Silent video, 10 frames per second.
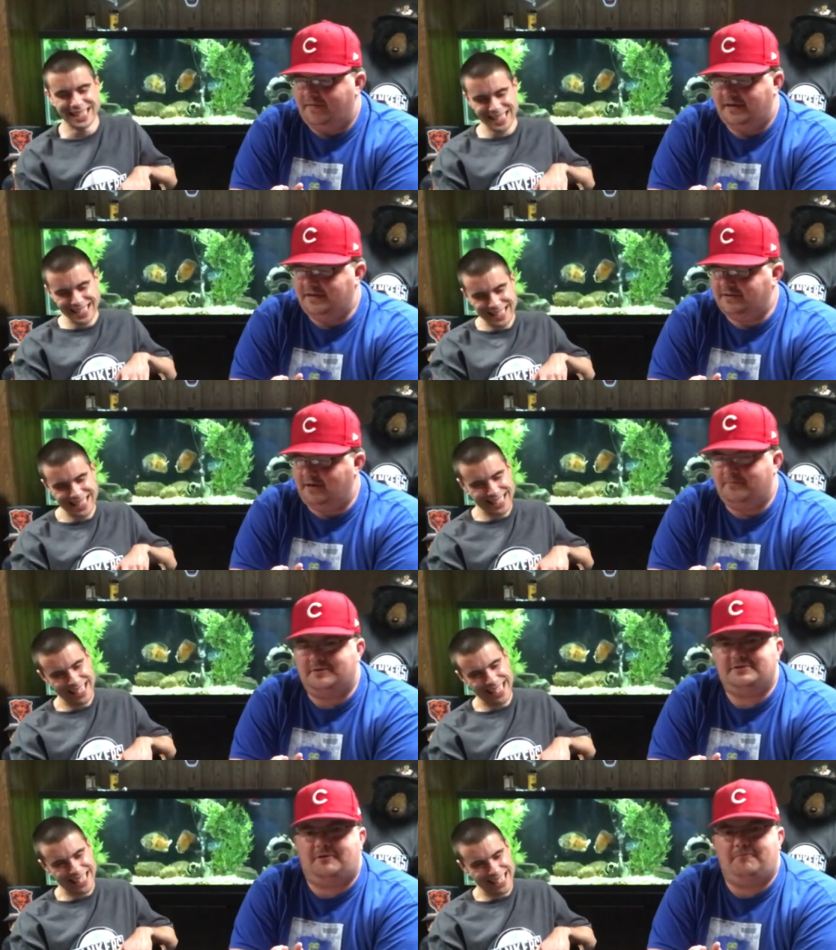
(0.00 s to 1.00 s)
Speaker 1: these
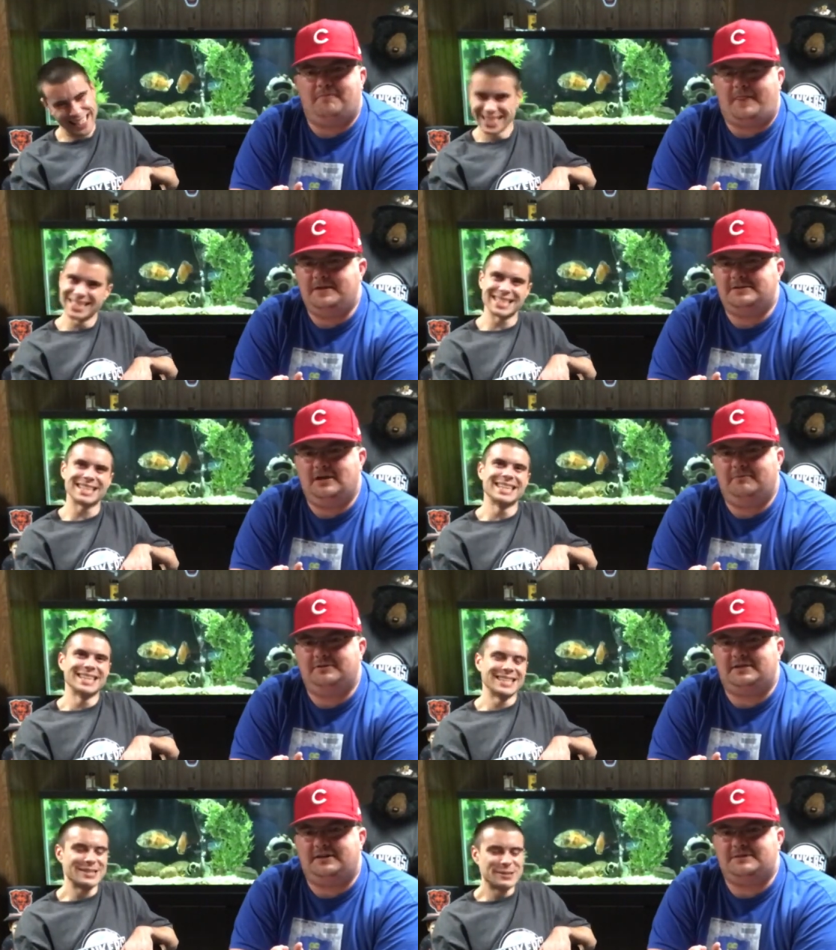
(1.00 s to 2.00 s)
numbers are these
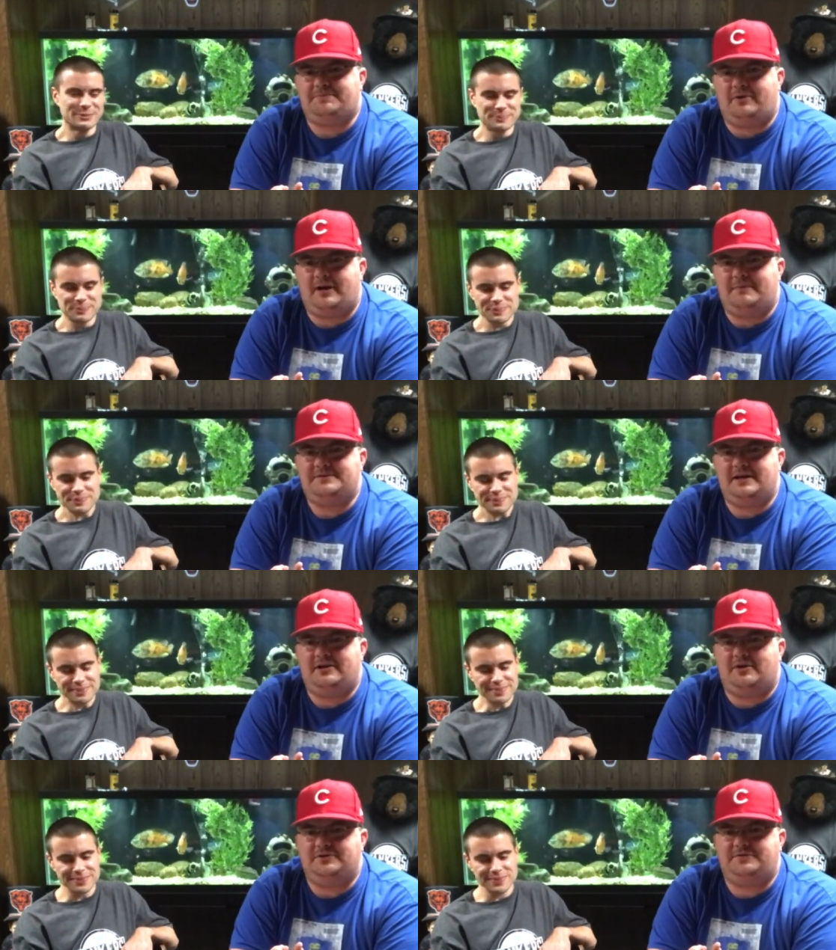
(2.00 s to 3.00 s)
numbers at this point. I'm
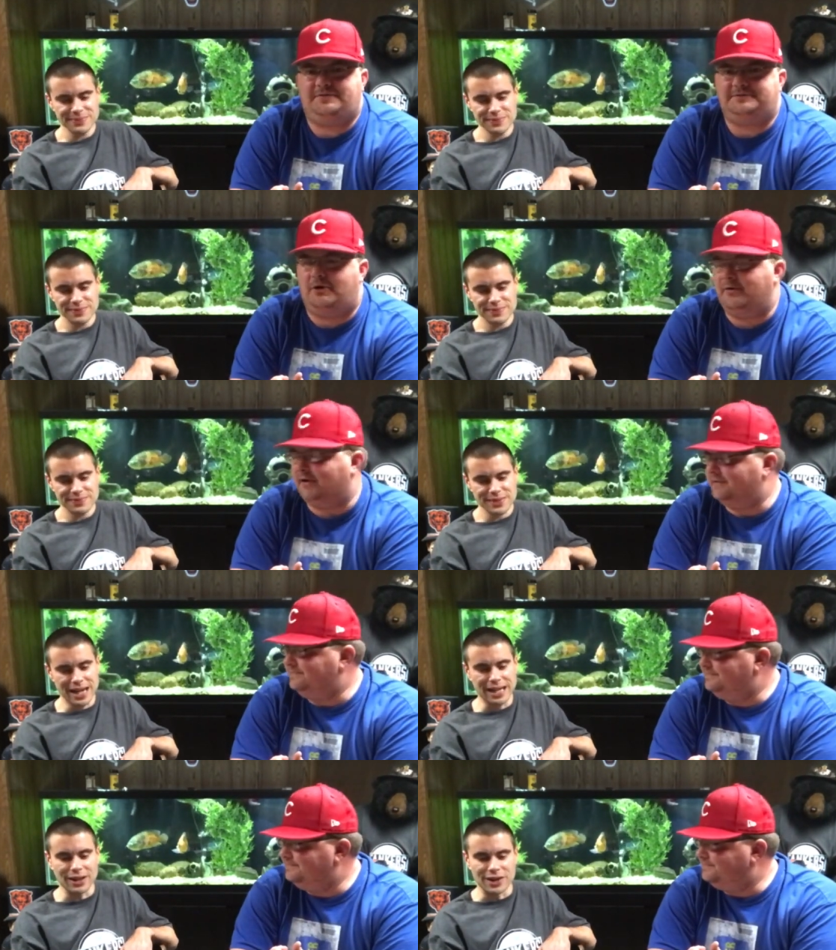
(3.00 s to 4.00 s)
saying are his floor.
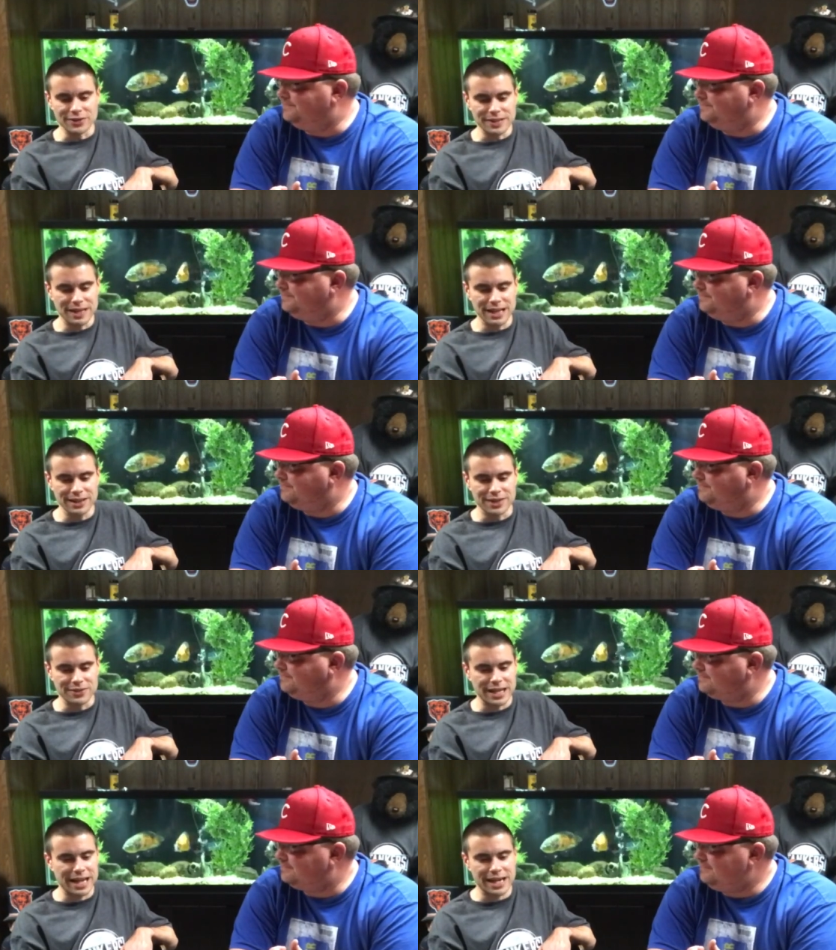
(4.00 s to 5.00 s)
I love it. I
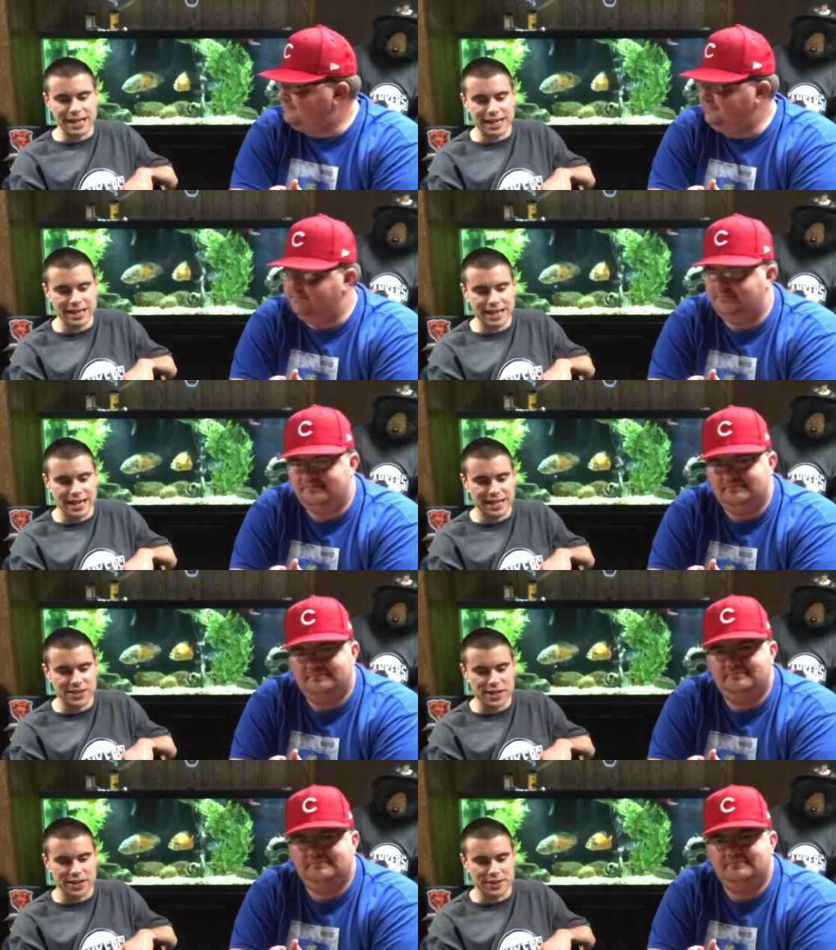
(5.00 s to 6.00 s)
love it. And and
Speaker 2: again,
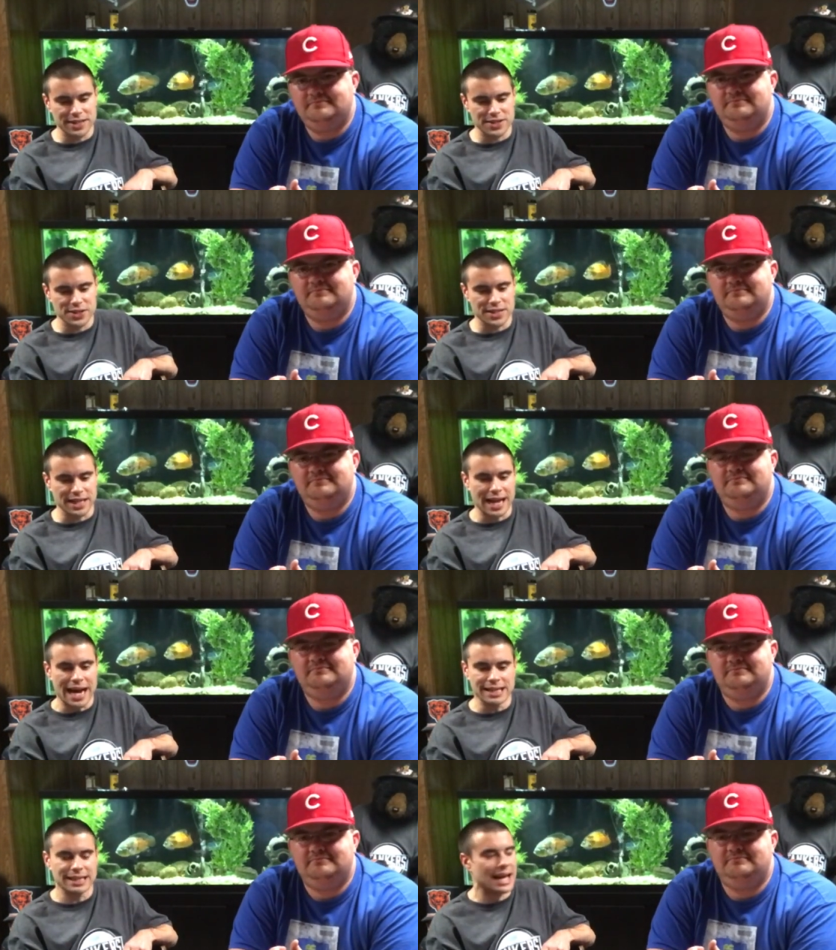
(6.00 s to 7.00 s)
AJ Green's just a
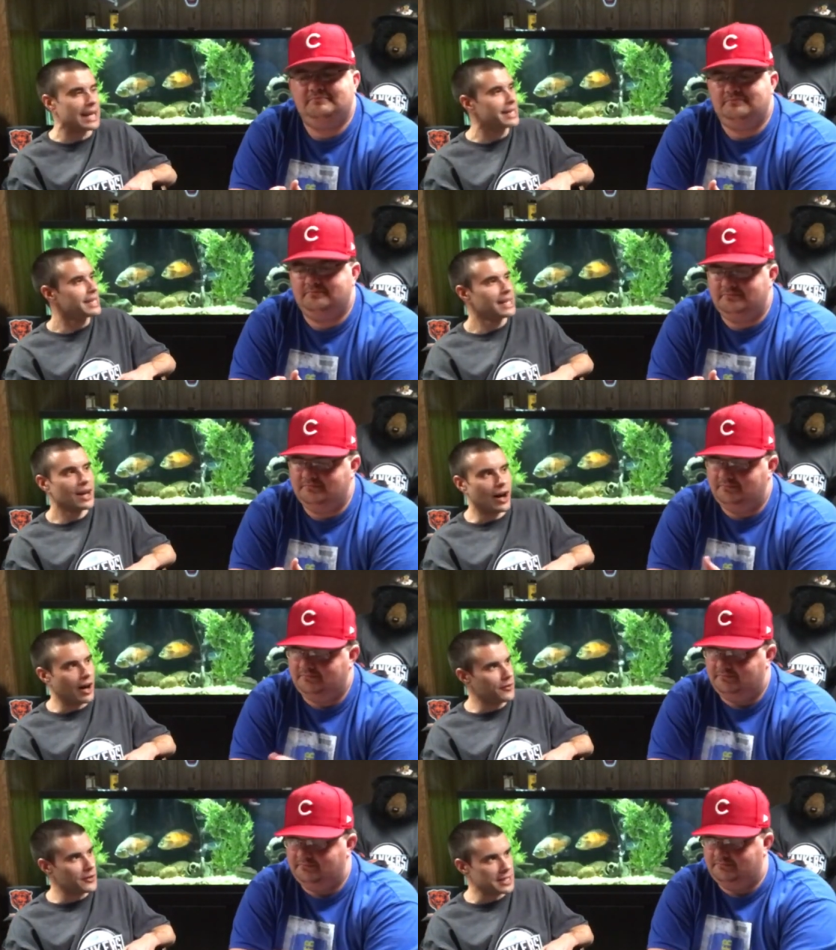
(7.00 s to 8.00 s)
guy that that
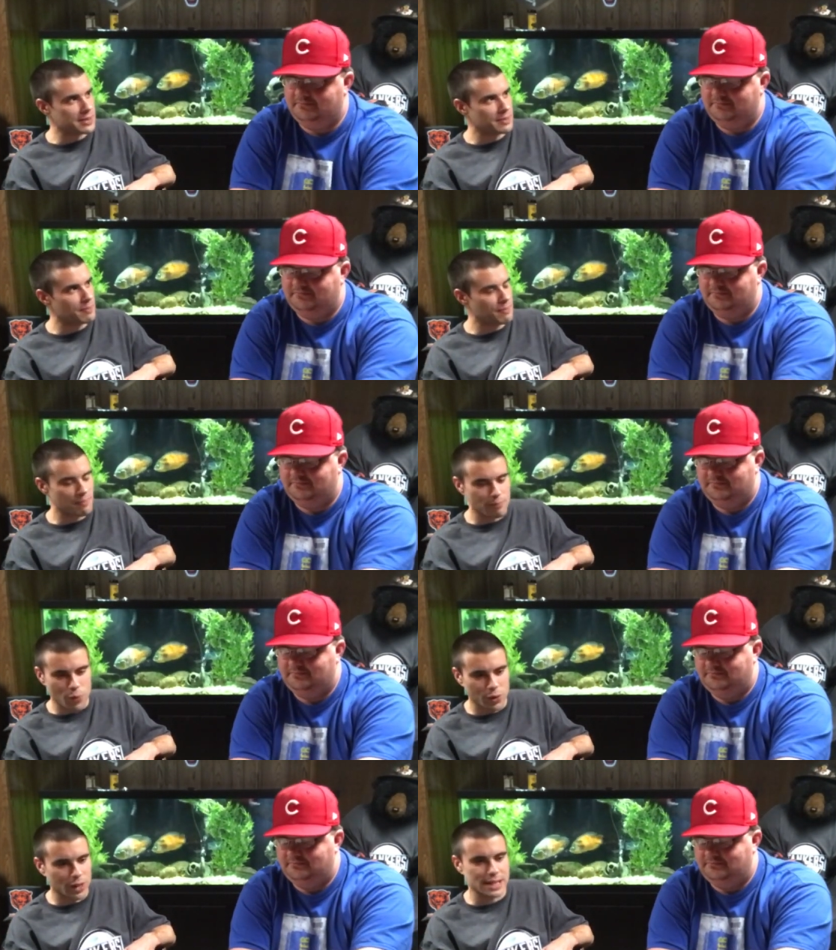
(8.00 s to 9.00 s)
offense
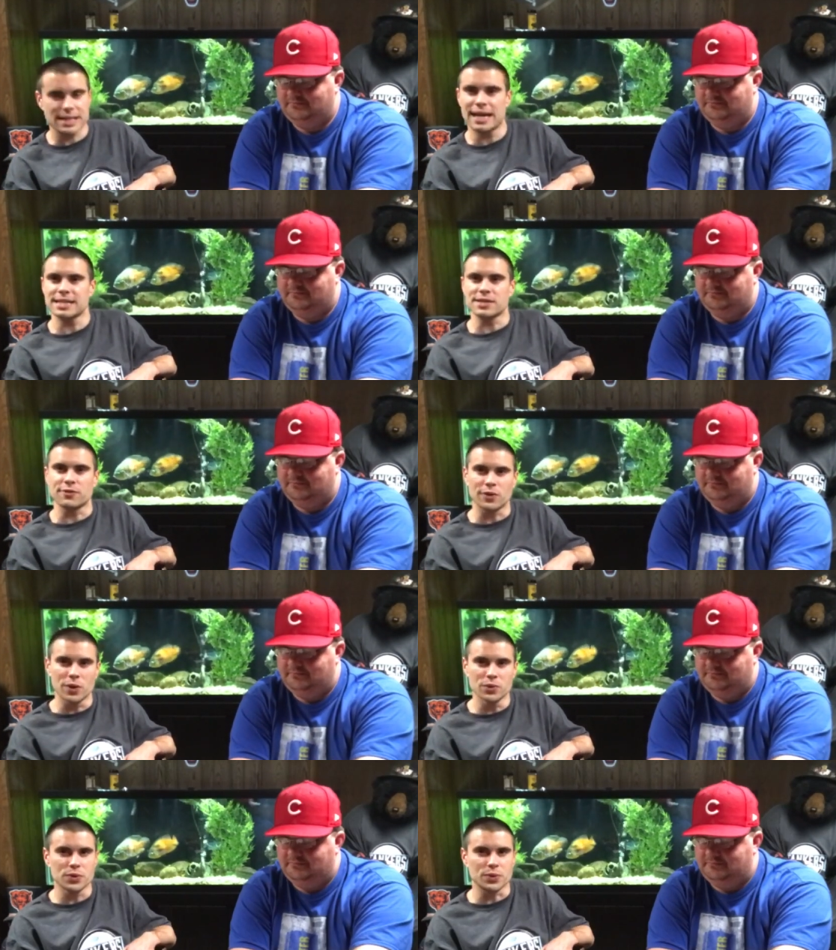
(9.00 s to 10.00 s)
more or less has to
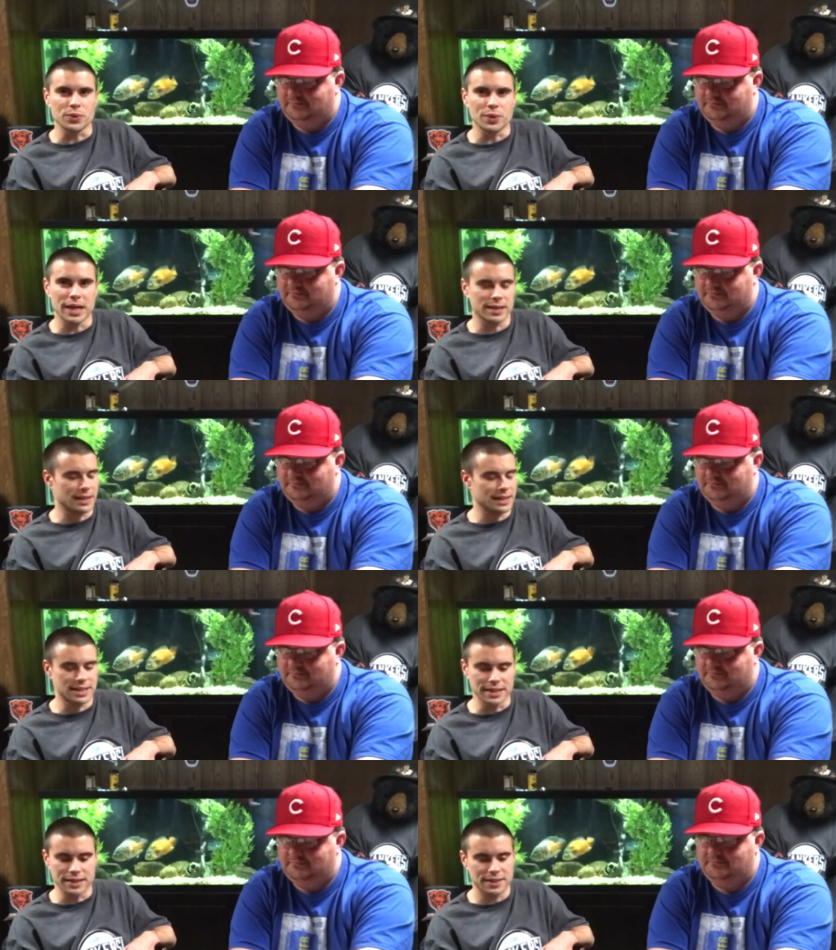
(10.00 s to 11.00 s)
flow through. I think
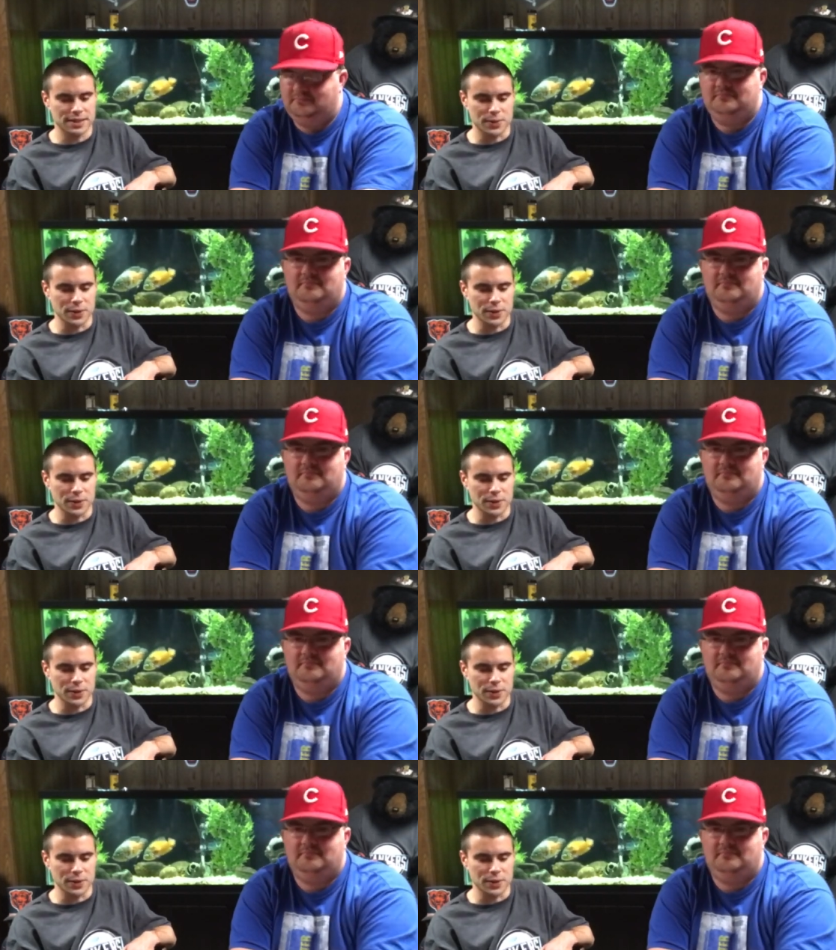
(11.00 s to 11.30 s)
to to